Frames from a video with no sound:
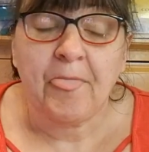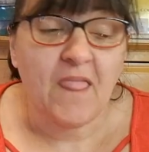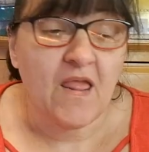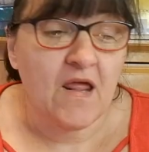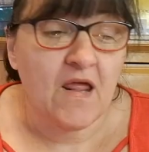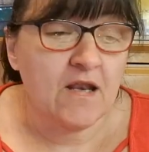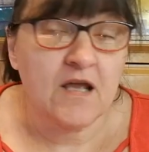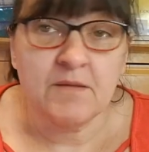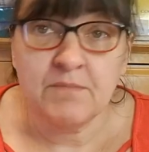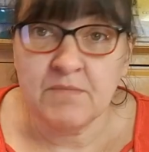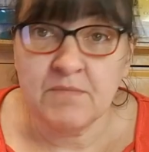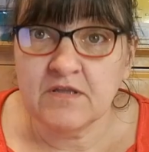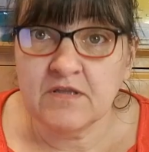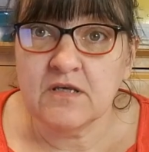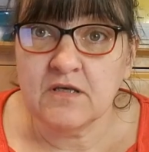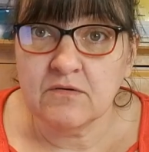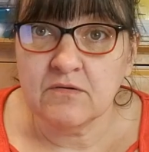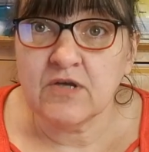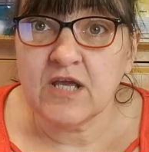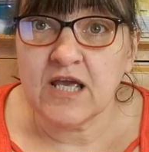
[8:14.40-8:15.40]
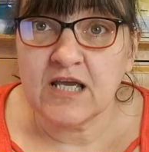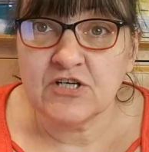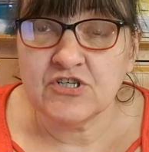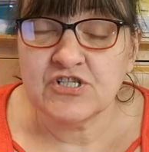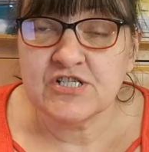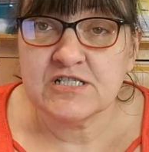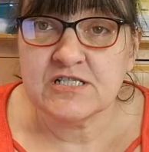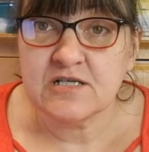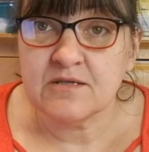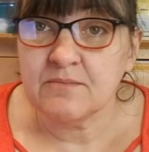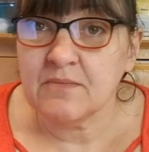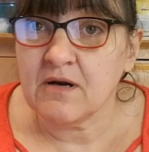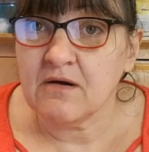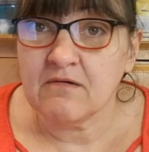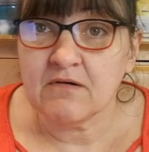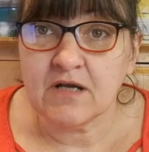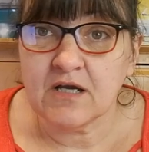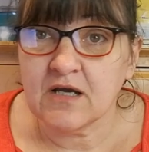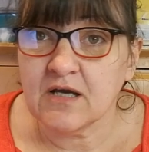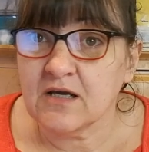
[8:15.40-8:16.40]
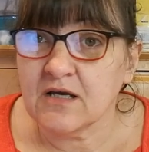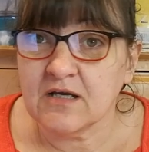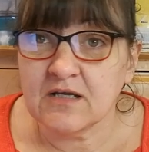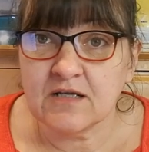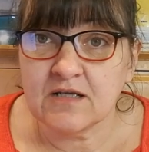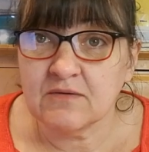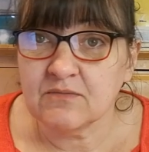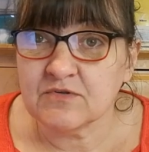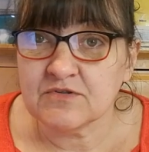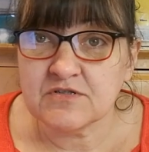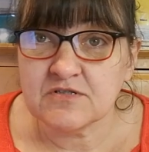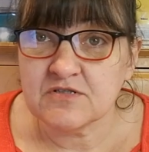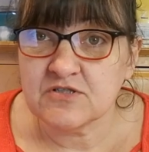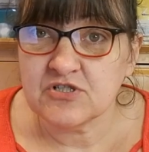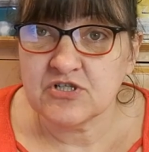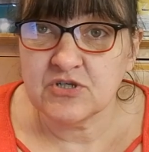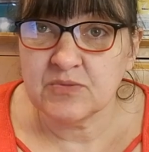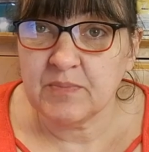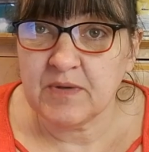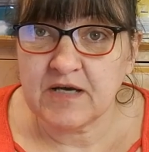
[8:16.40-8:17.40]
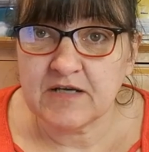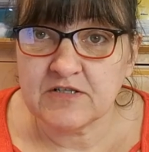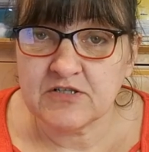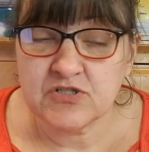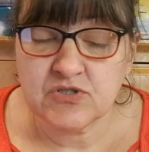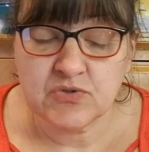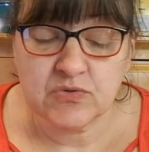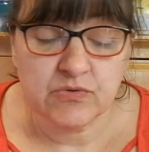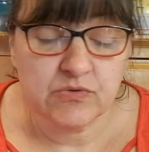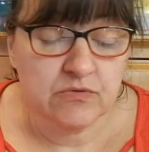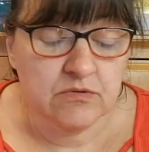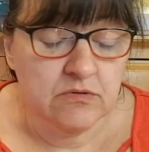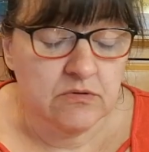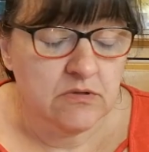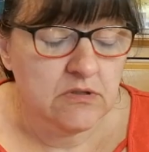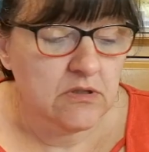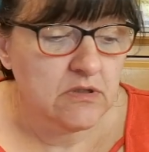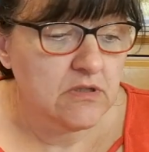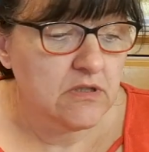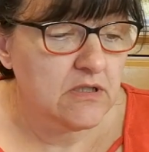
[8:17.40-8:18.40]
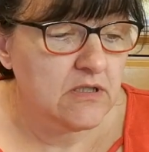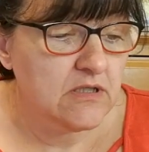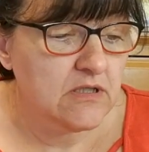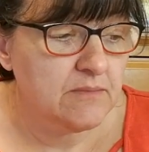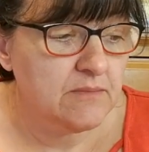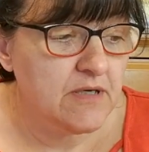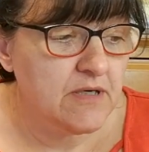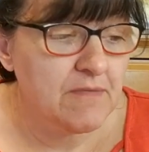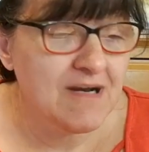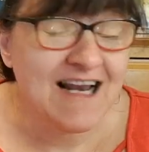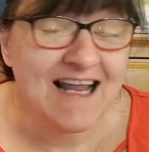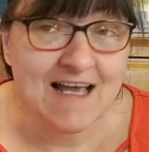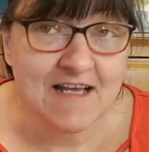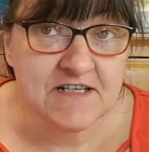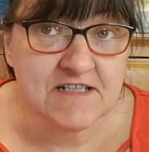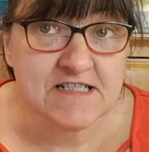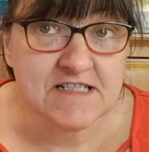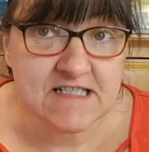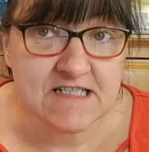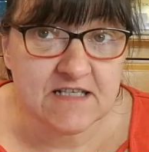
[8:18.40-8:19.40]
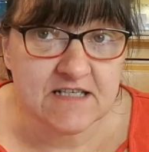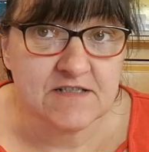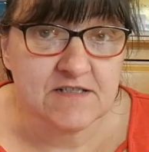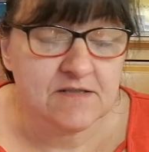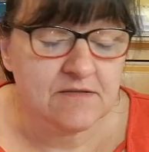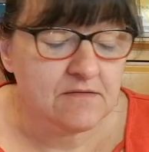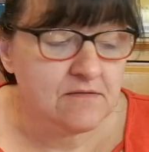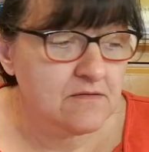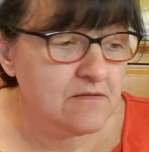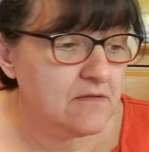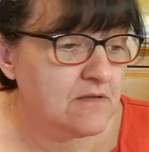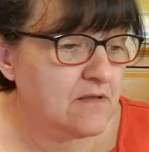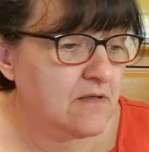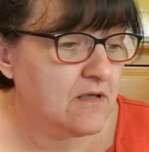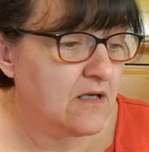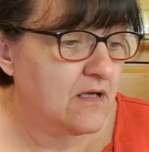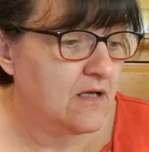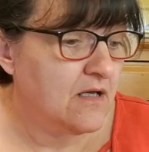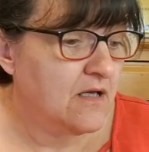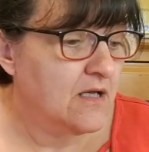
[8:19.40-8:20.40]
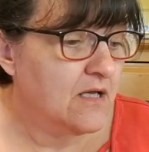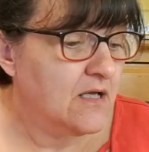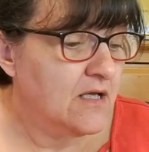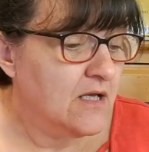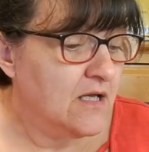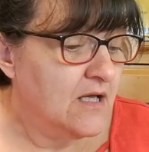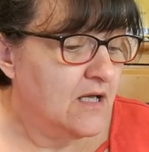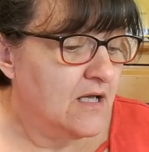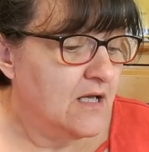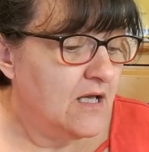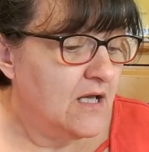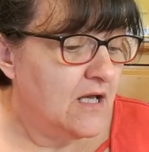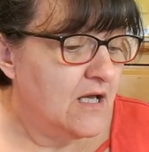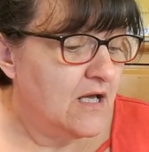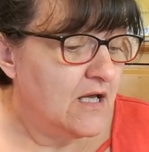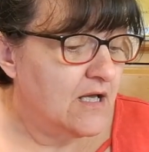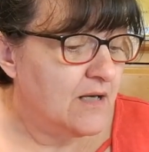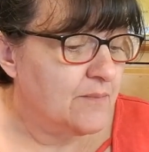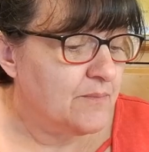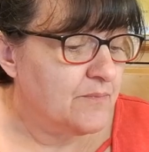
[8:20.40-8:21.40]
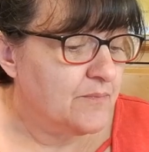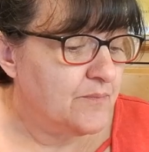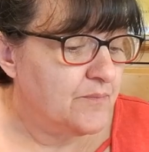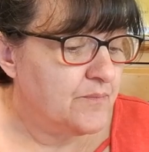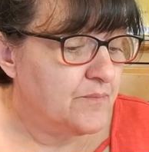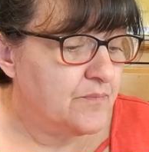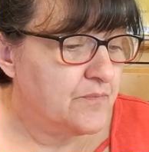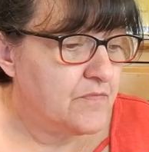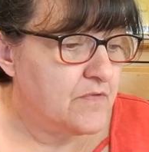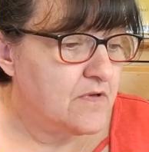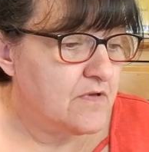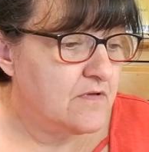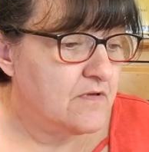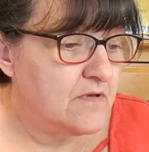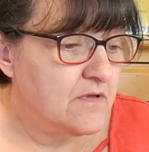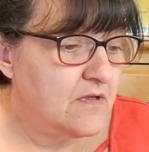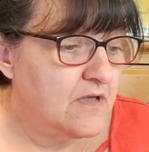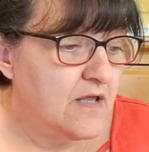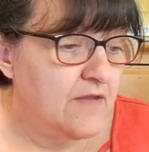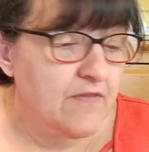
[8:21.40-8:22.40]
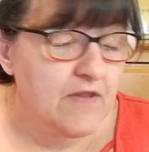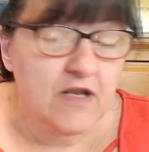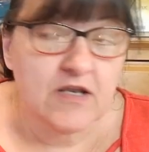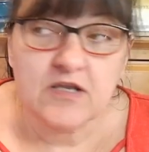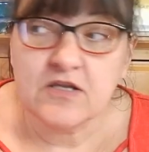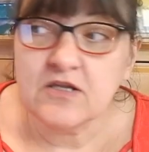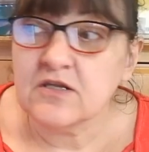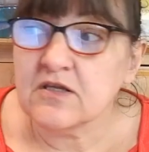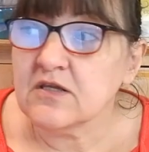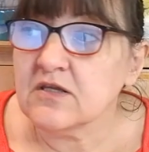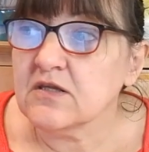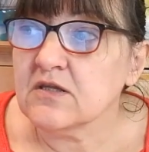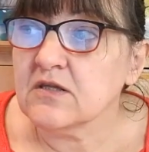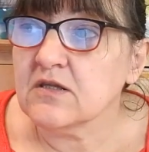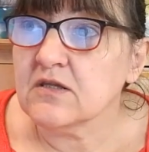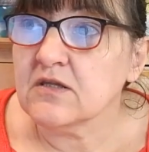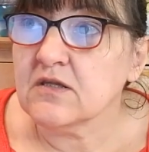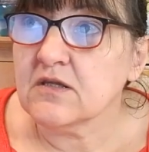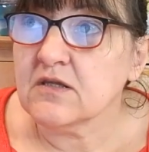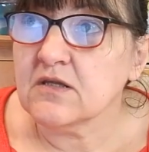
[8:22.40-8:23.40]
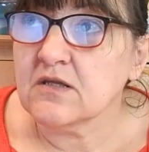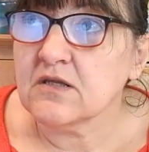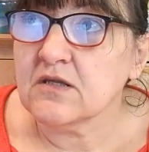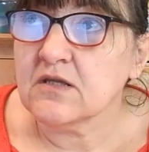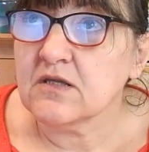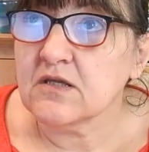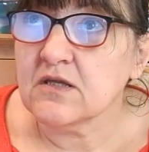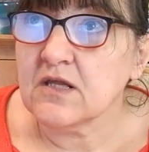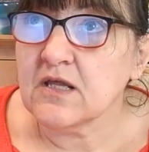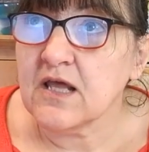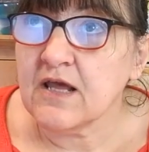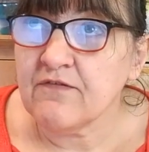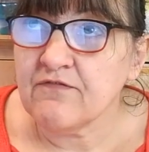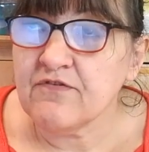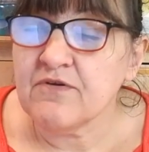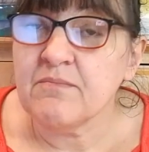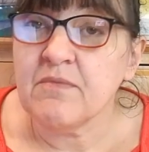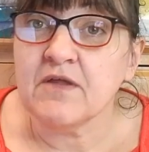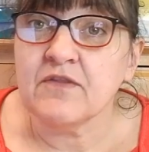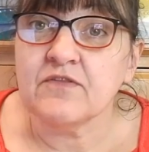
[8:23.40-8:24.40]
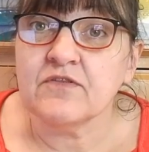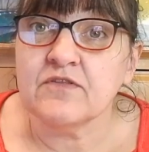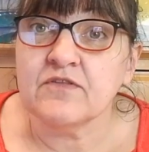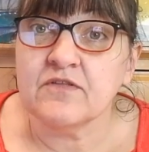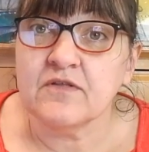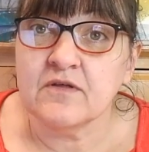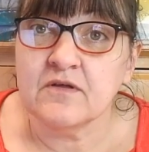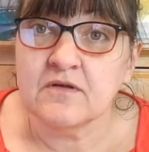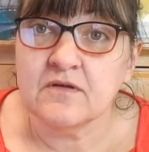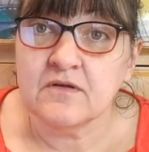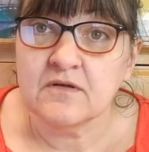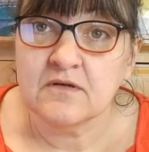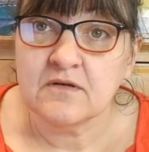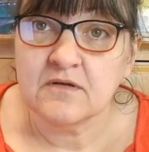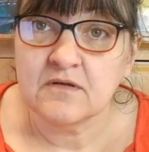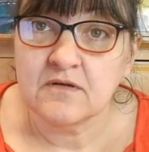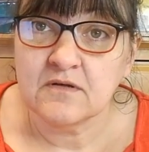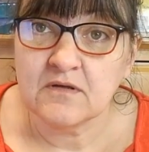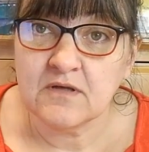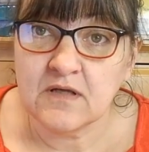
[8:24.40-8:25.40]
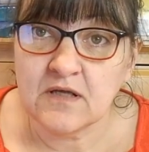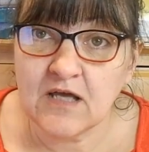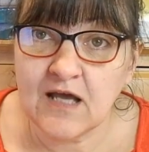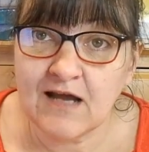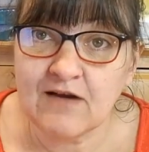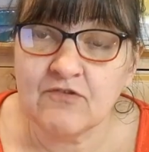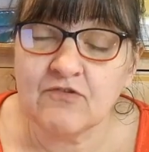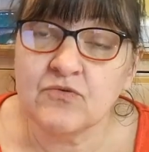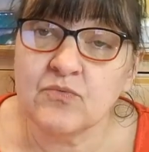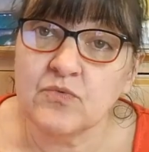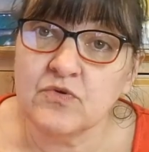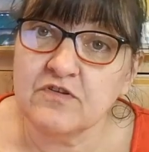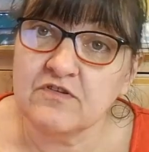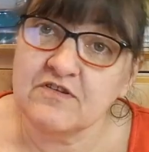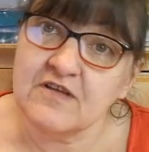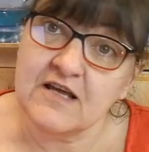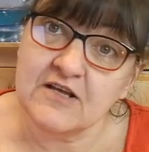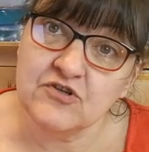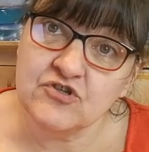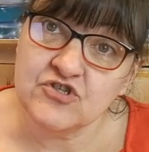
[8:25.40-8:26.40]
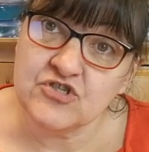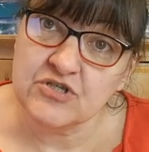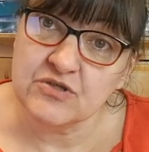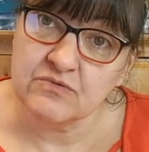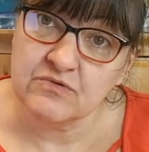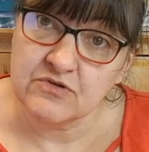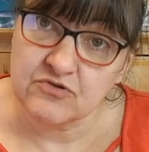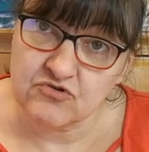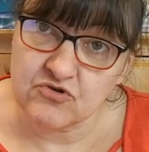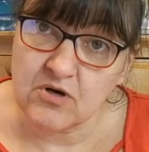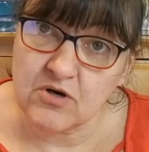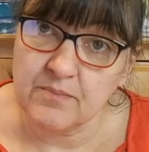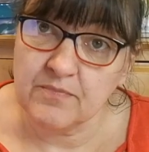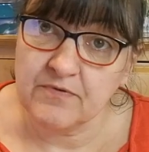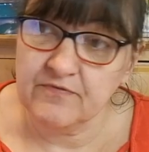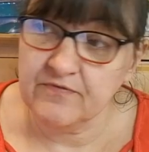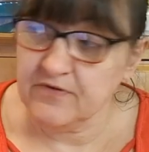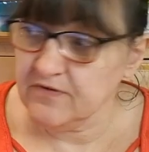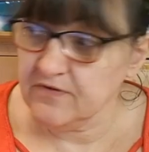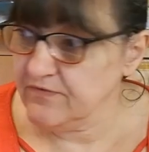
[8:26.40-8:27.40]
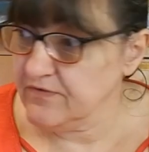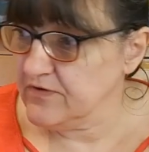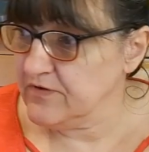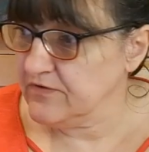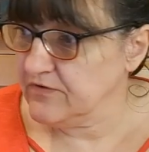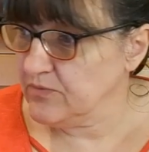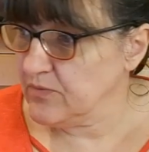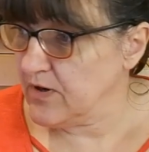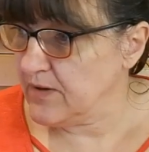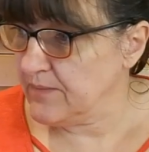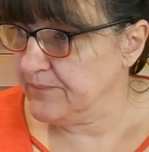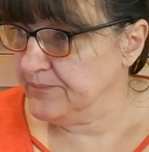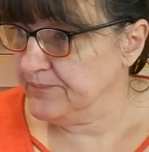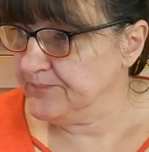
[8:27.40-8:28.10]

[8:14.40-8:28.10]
And I'm in the UK, she's in America, and it wasn't too bad at all. And I'm glad I did. And then every month, Aaron will send you the drop for the first one.